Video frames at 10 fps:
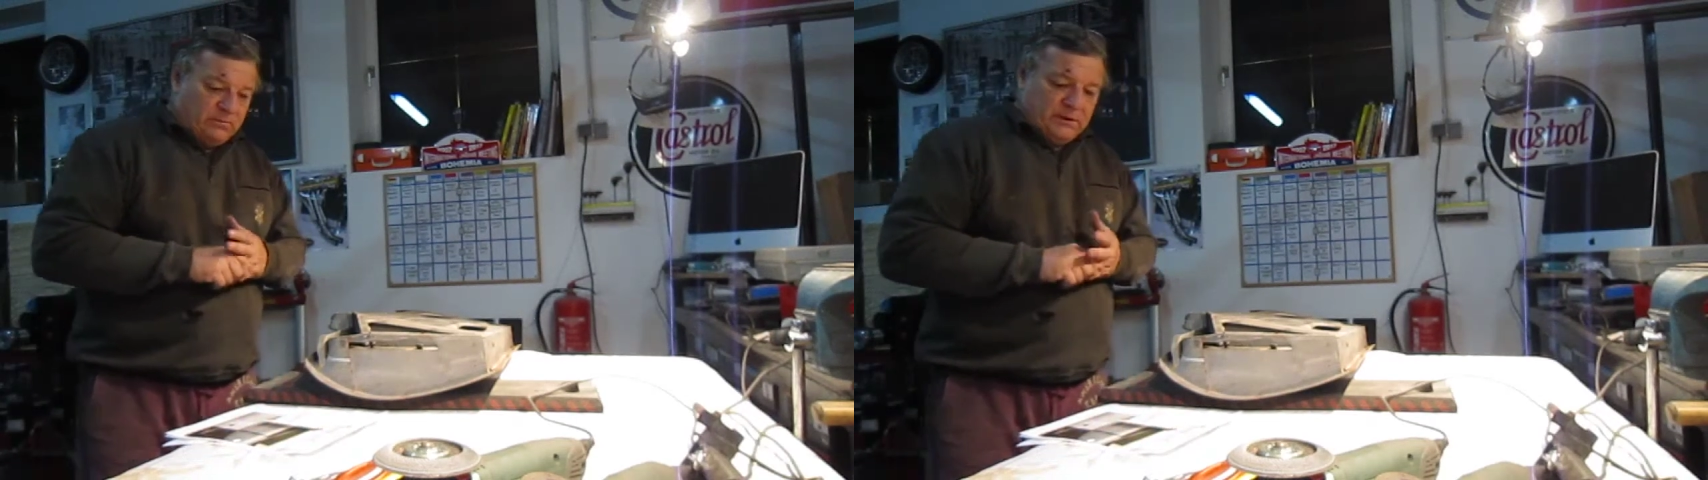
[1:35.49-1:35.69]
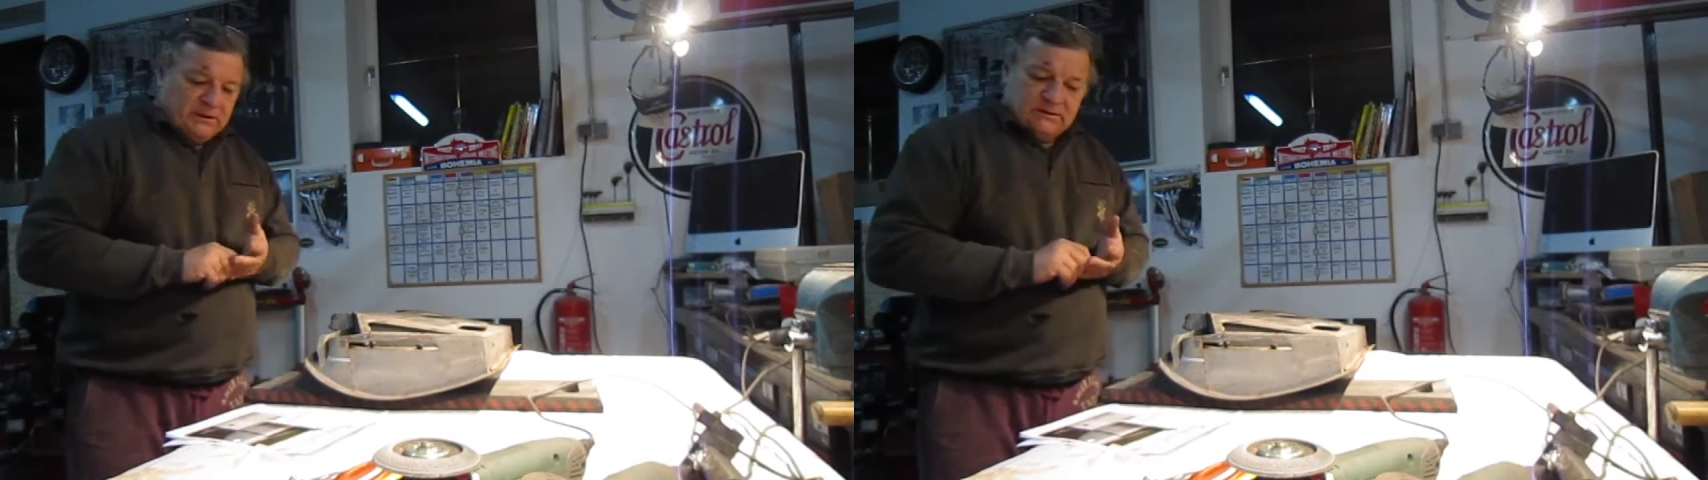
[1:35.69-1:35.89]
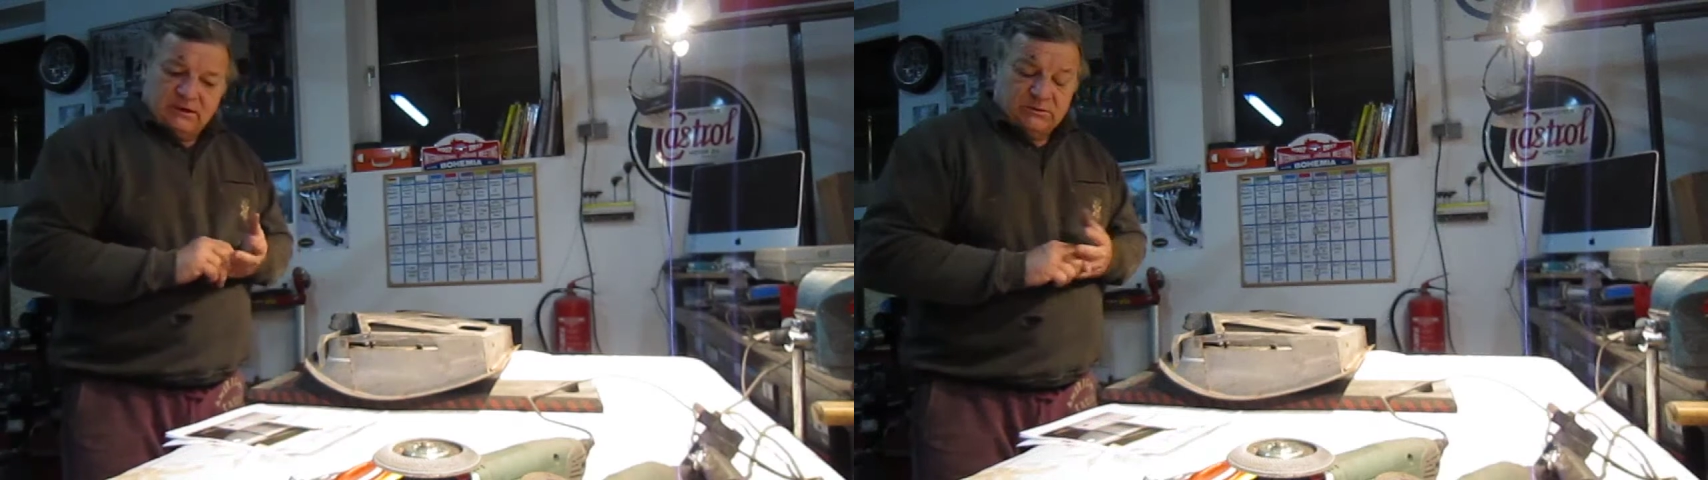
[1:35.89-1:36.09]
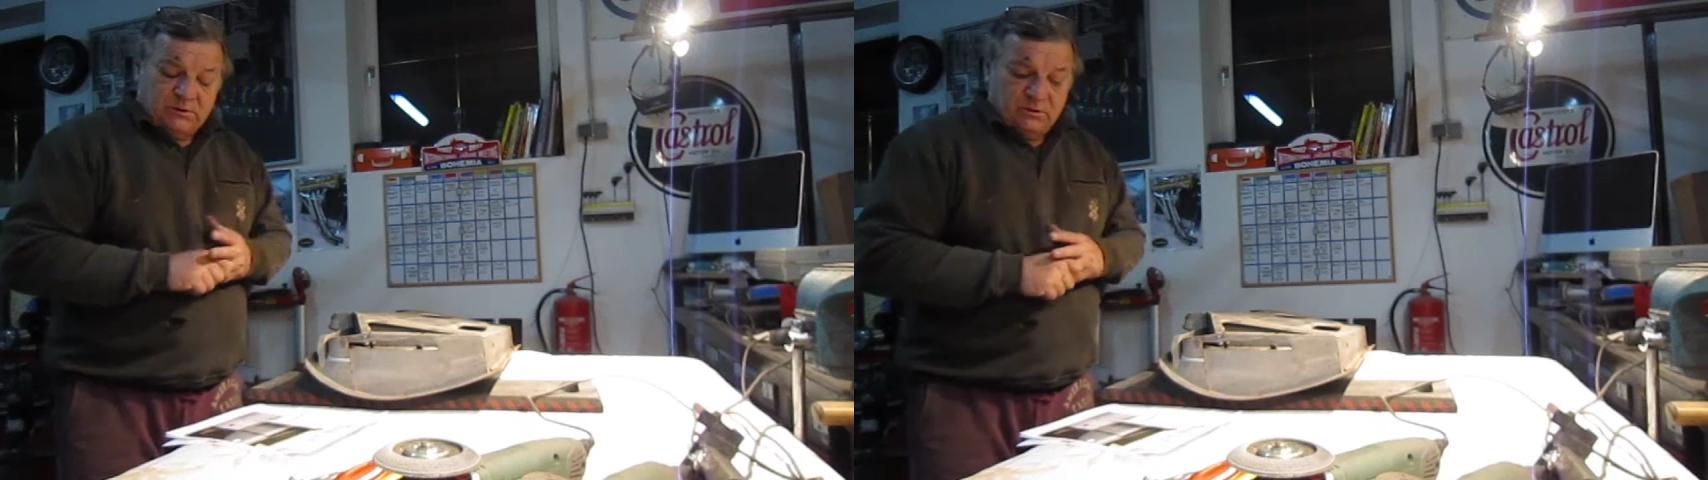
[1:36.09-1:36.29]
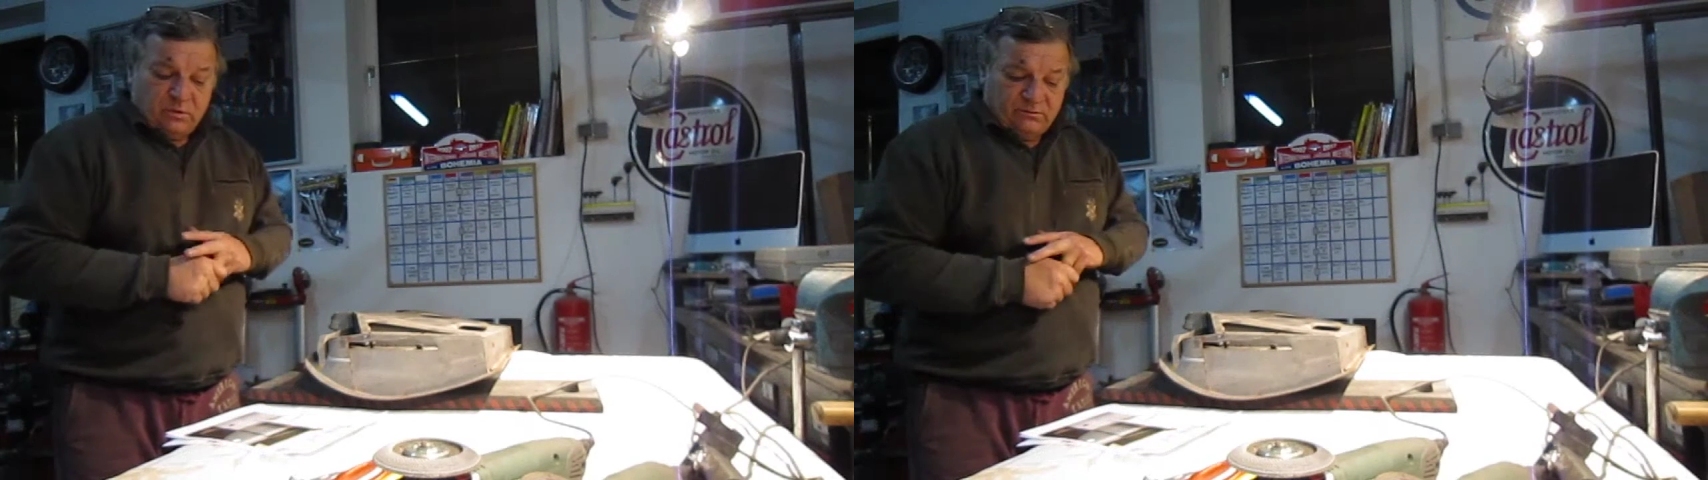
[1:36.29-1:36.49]
I've been in touch
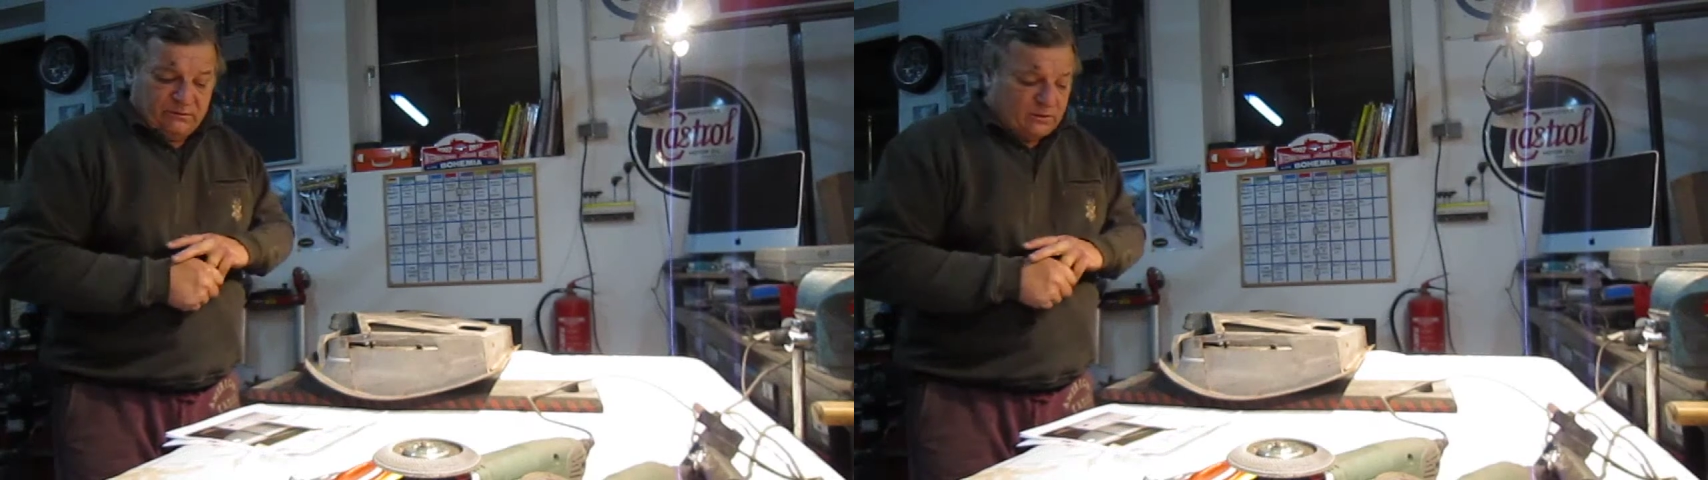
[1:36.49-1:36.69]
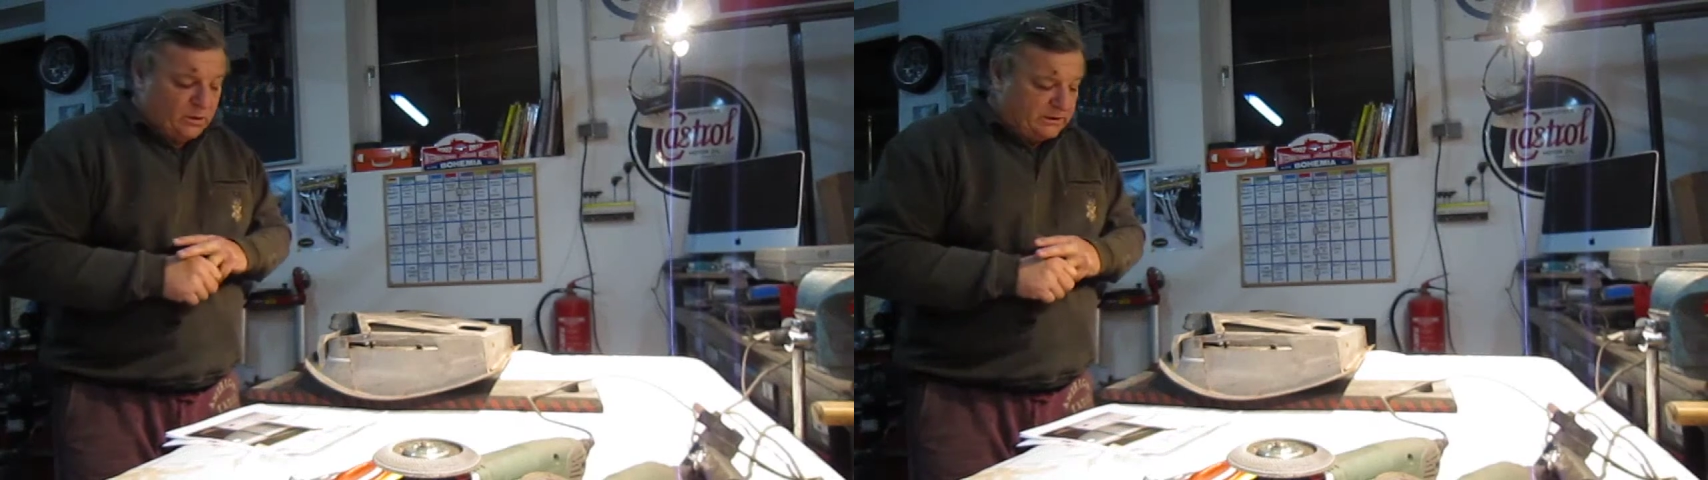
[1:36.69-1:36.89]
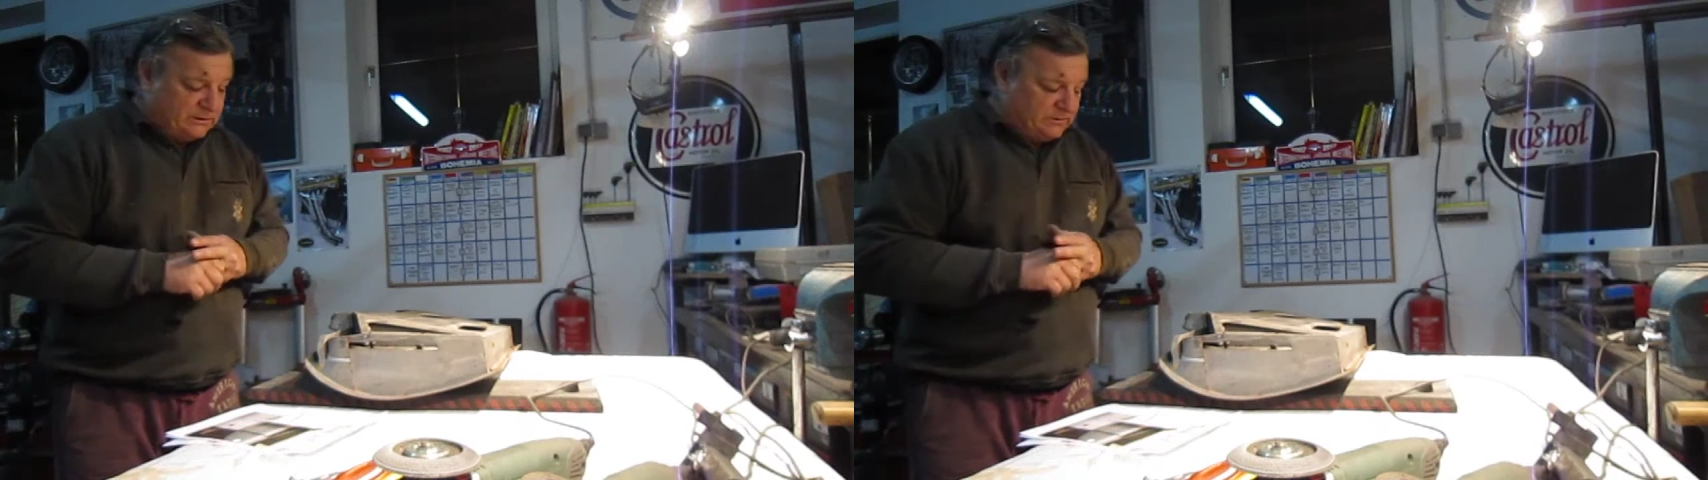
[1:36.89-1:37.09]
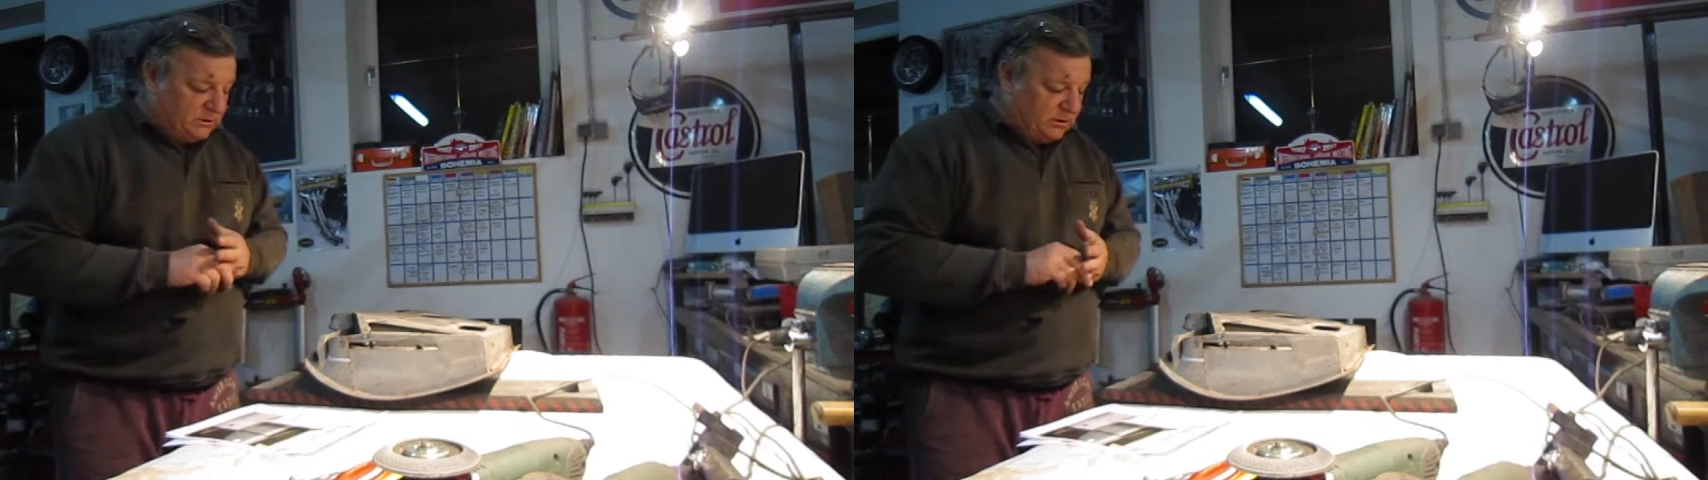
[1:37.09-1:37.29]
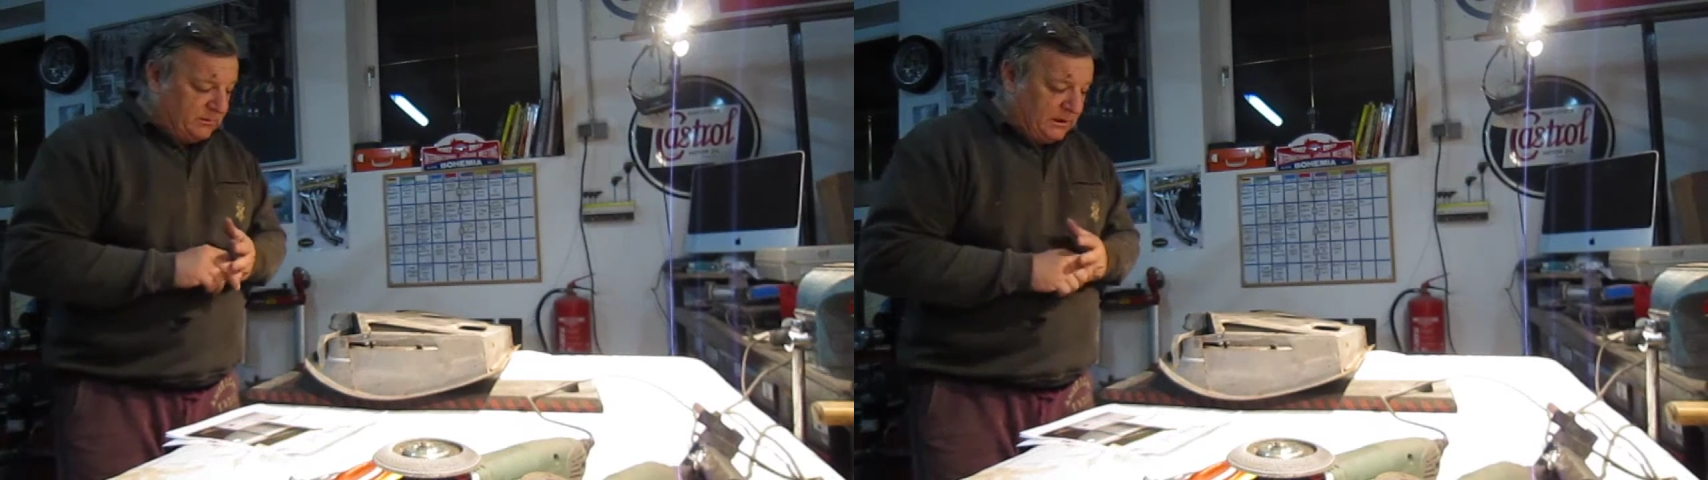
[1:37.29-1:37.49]
with for quite some
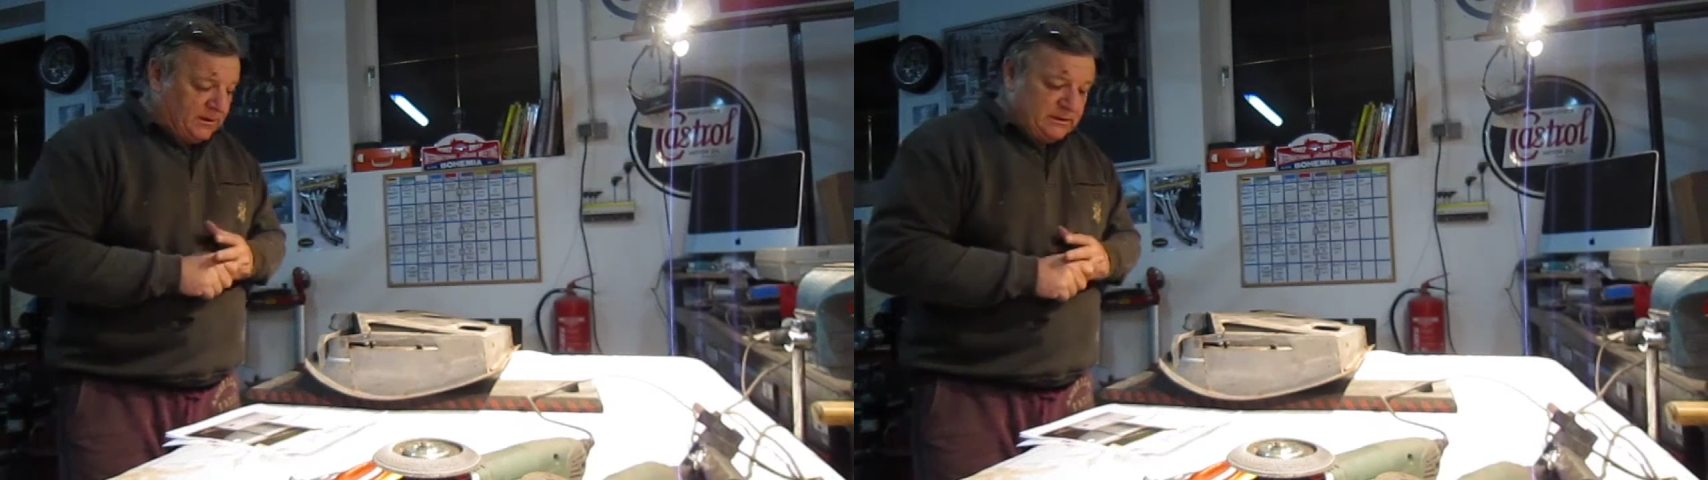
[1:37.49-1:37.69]
time now.